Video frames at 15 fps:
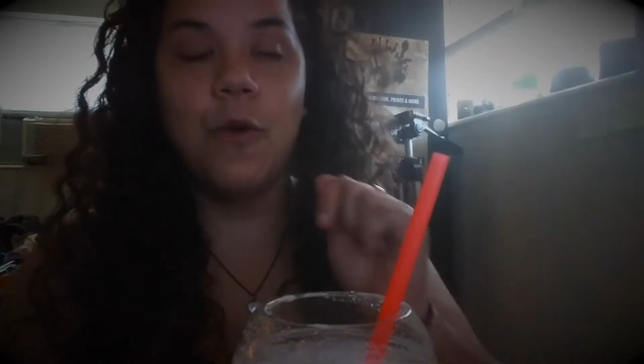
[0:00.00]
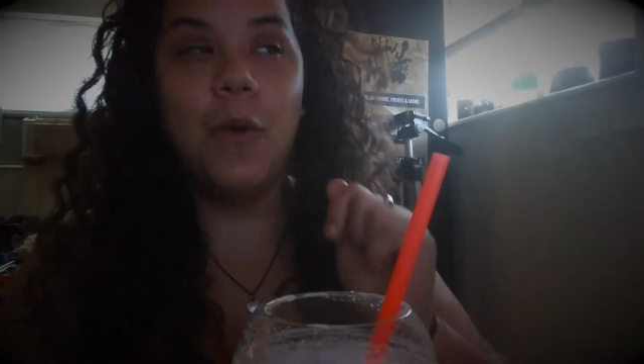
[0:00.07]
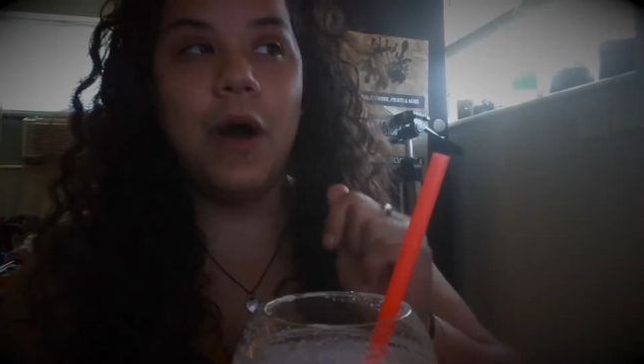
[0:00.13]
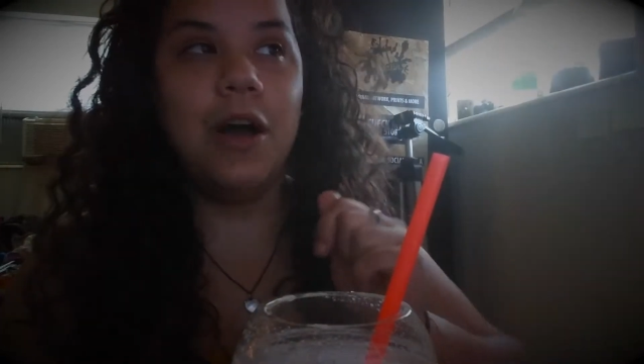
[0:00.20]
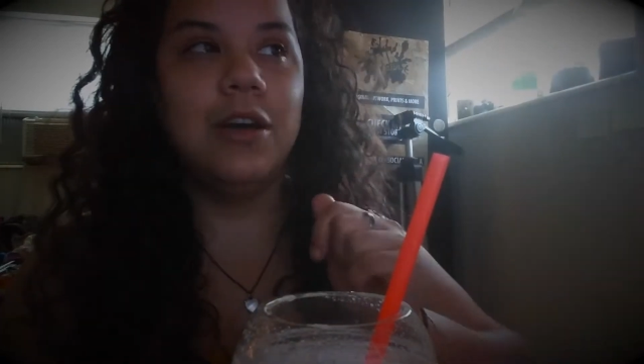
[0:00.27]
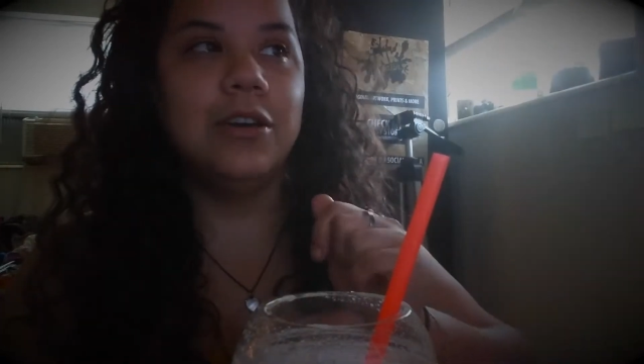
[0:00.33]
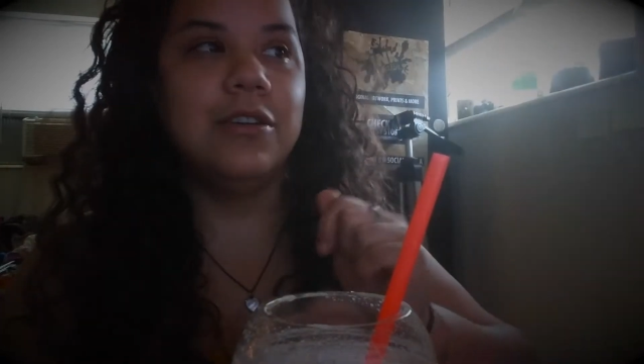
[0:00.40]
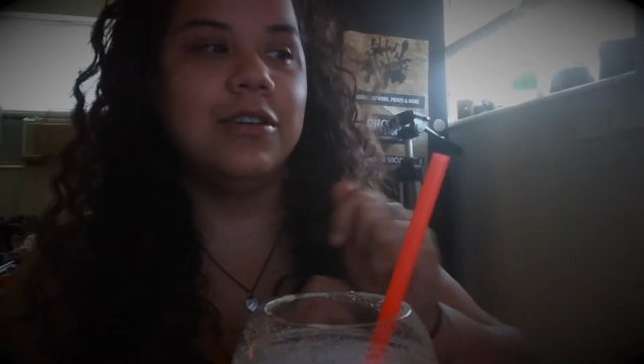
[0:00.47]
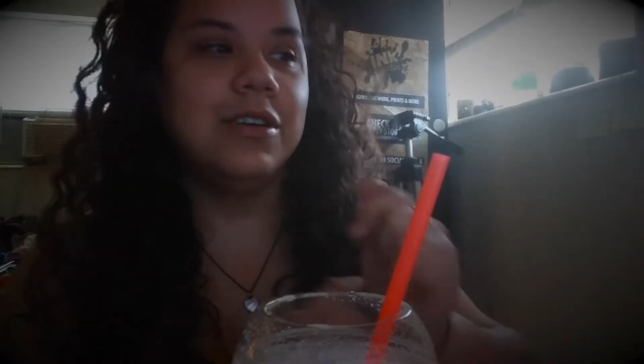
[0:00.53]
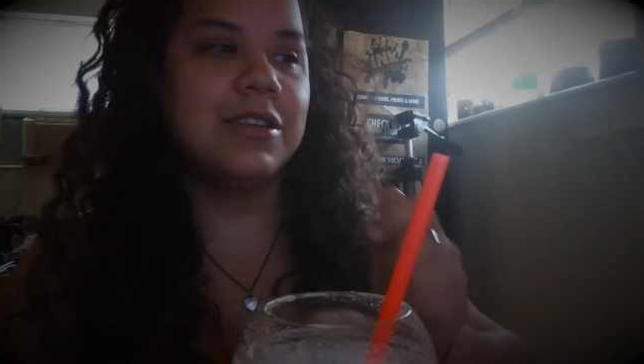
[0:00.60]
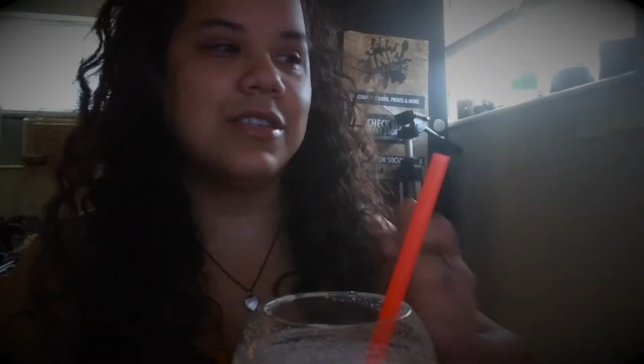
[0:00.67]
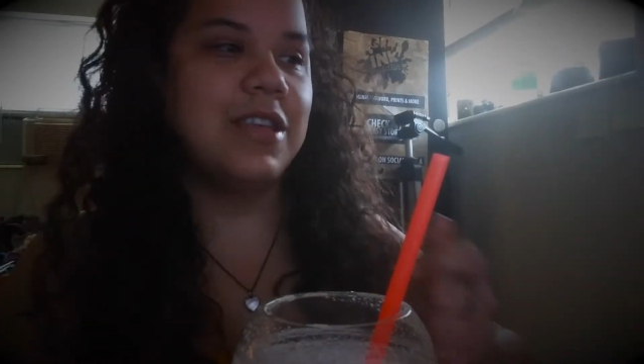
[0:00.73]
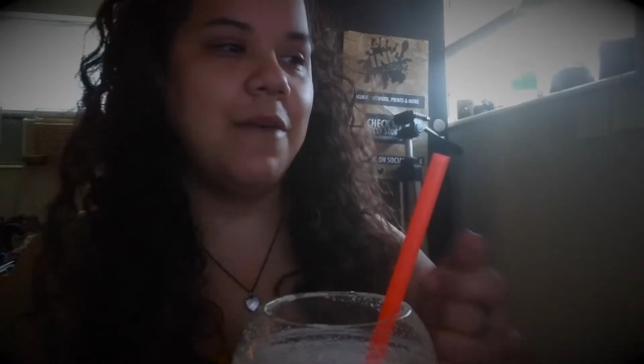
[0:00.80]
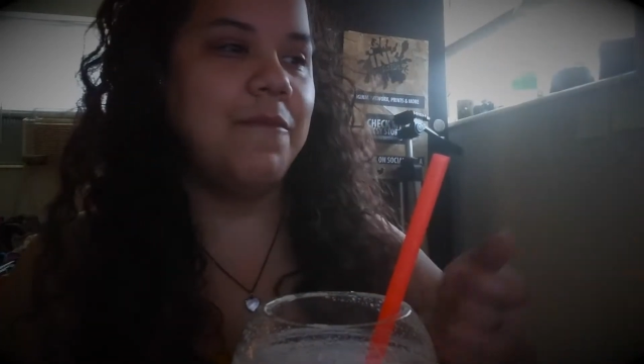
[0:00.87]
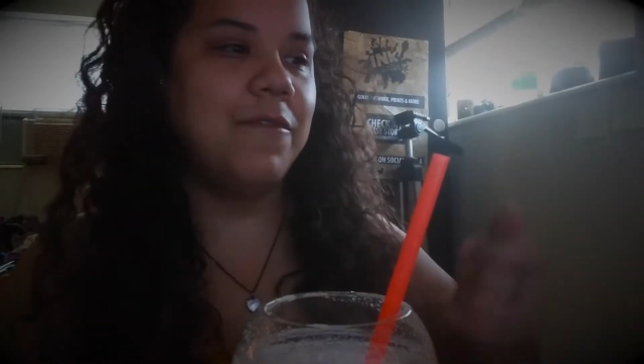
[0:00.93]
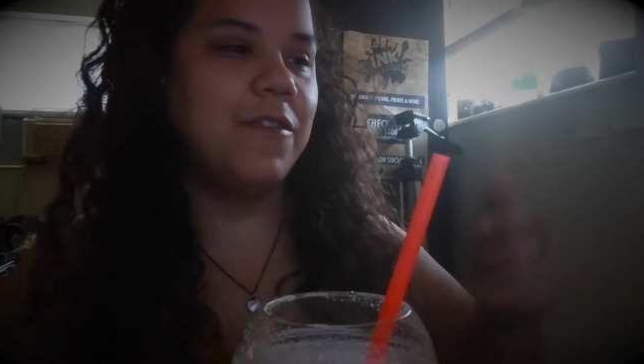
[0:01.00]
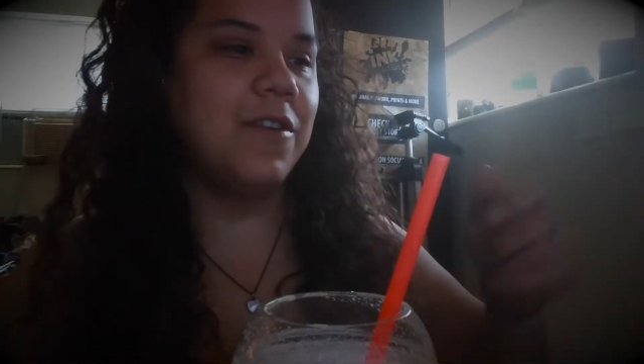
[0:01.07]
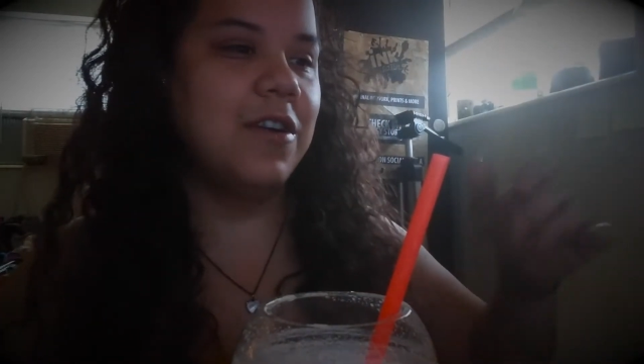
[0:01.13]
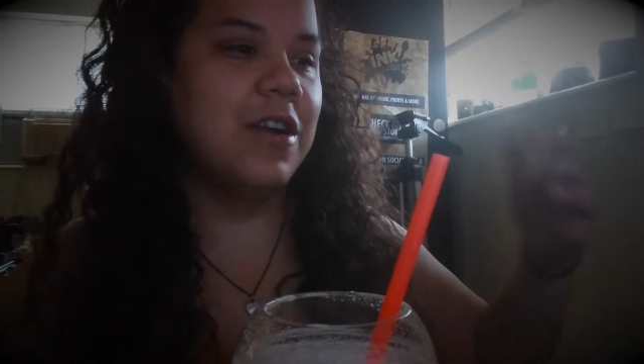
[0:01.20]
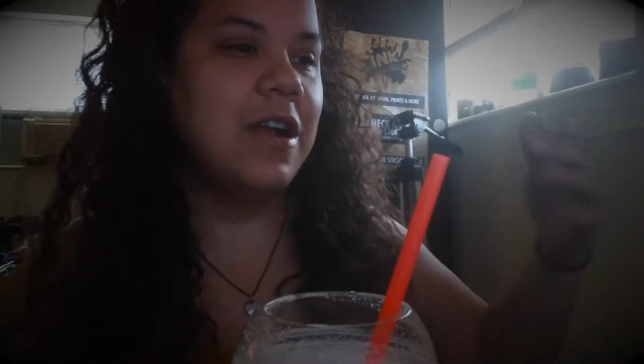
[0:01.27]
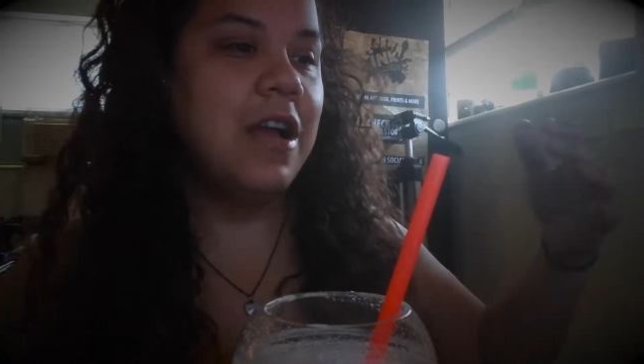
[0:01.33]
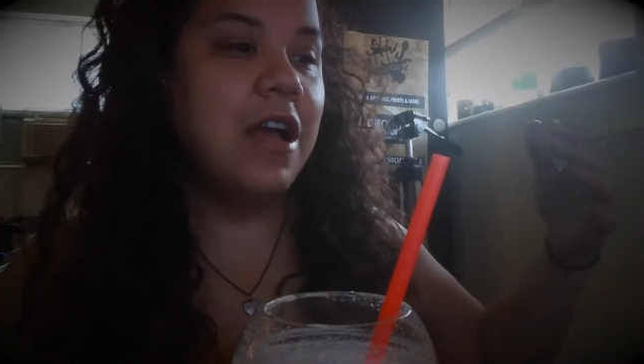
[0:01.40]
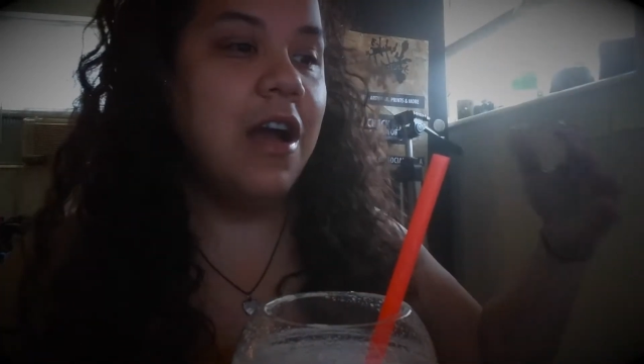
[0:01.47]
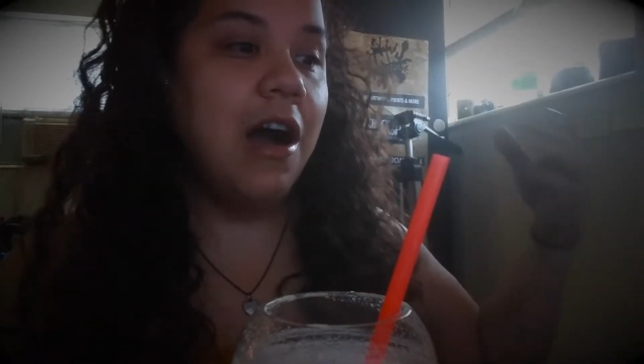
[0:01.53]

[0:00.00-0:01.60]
for a while, except for